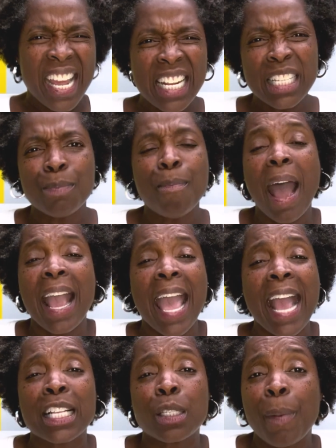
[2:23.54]
It is my
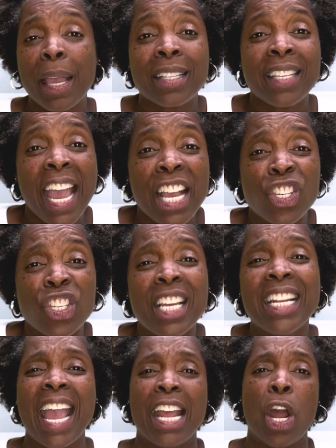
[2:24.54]

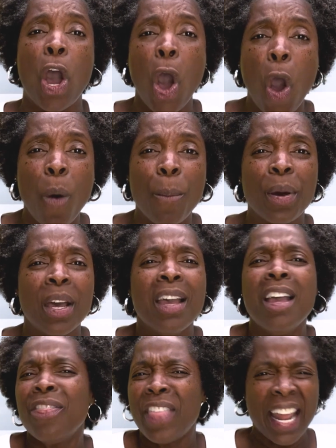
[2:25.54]
expectation and hope
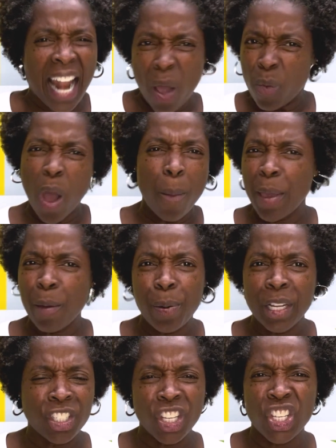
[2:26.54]
that I won't be
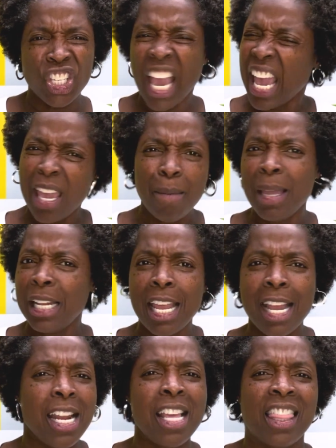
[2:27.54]
put to shame in
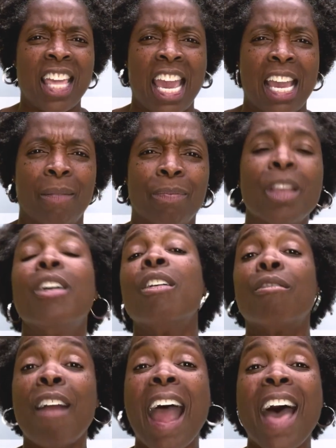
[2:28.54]
anything.
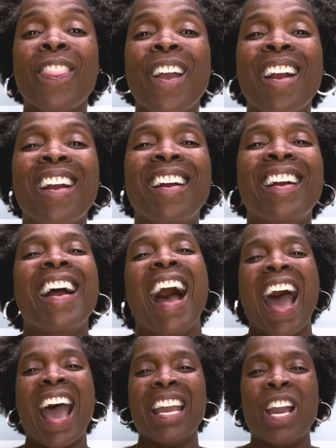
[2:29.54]
Rather,
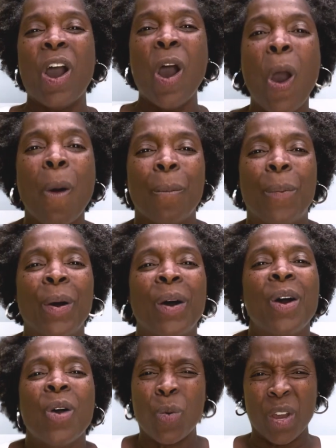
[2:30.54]
I hope
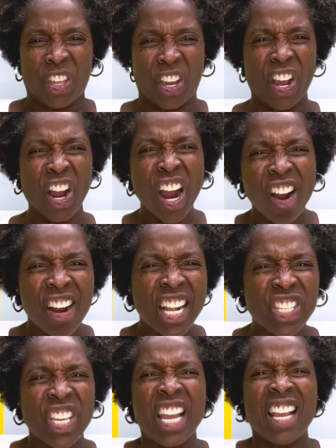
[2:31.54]
with
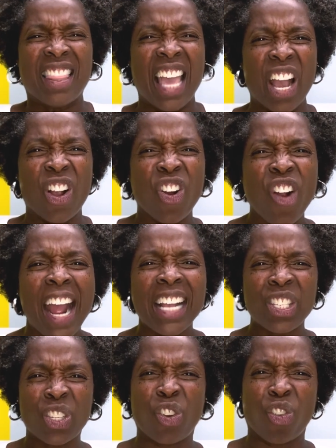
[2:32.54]
courage that
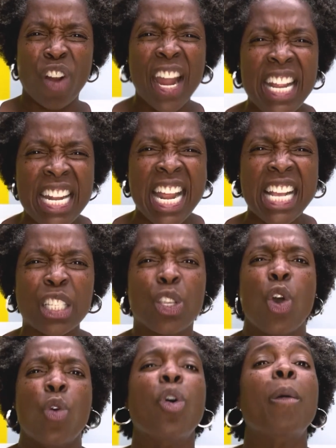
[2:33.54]
Christ's greatness
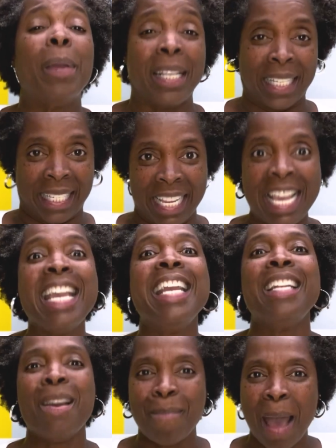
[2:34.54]
will be
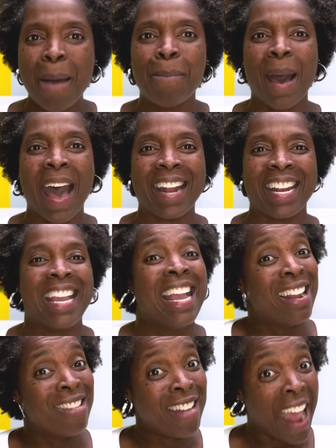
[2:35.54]
seen in my body
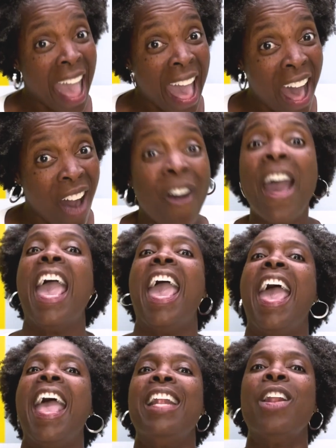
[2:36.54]
now
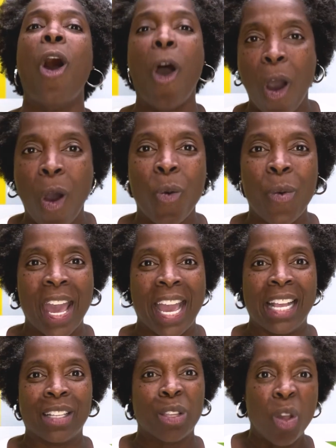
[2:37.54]
and
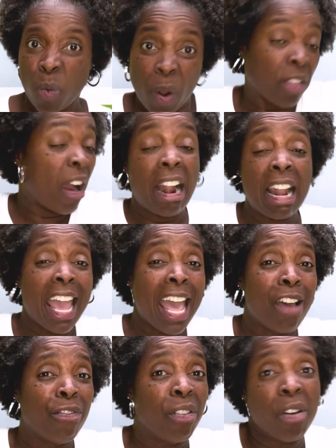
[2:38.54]
always, whether I
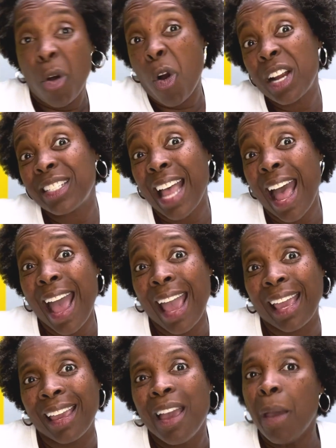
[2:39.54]
live or
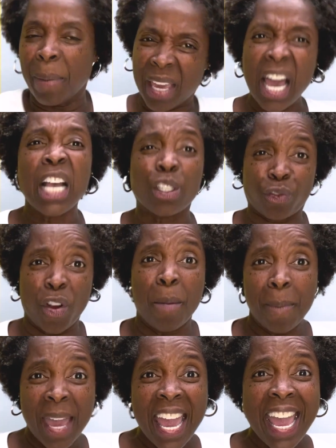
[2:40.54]
die. Because for
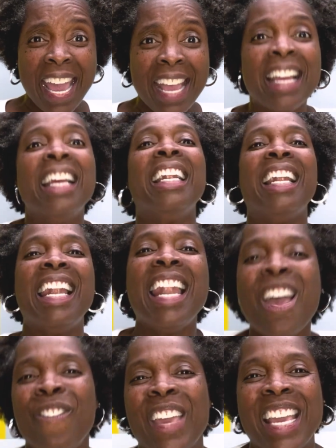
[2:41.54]
me,
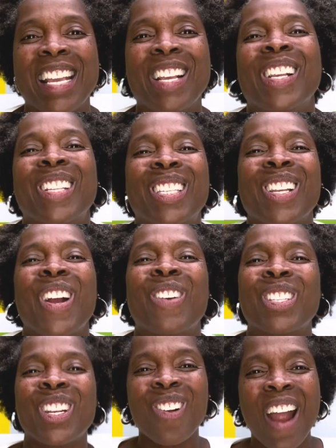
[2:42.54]
living
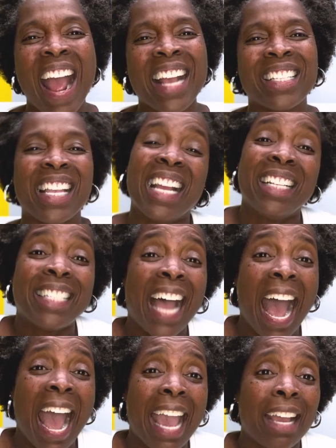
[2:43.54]
serves Christ and
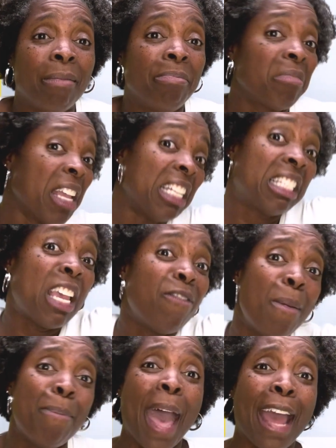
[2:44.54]
dying, it's
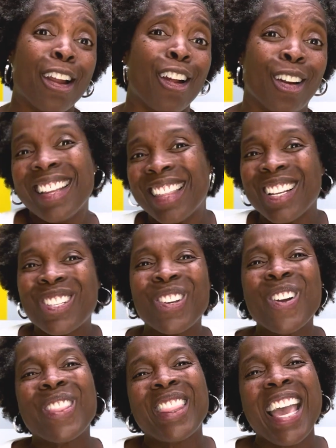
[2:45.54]
even better." The
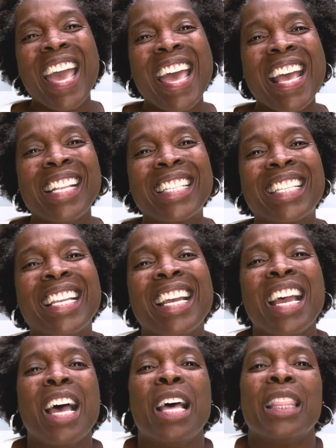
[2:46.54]
truth
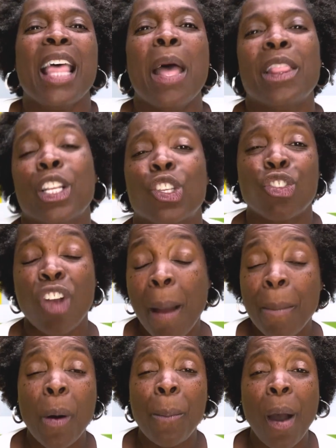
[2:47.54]
is that the
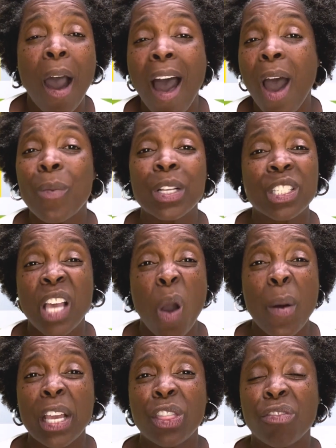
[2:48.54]
trouble Paul was
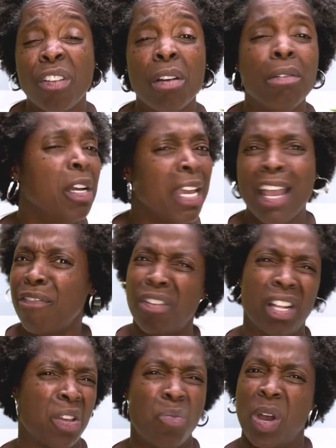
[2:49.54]
going through, it
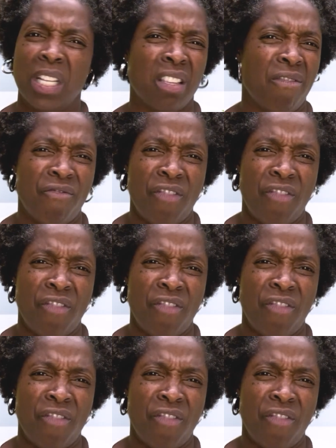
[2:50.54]
really wasn't